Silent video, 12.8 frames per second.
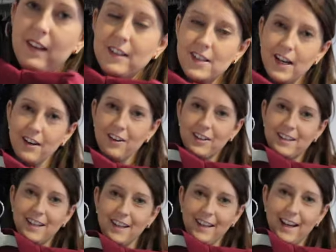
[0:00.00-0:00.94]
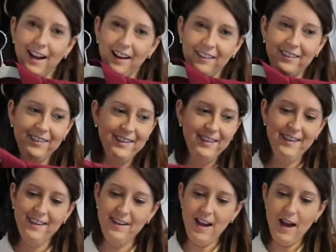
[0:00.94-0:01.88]
Jane Austen gown.
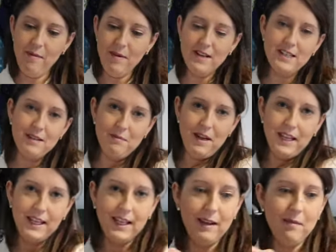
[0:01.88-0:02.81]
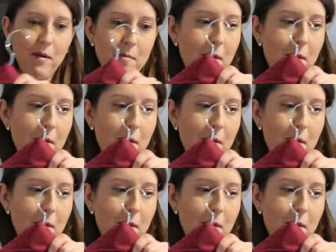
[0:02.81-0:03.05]
I didn't make it, my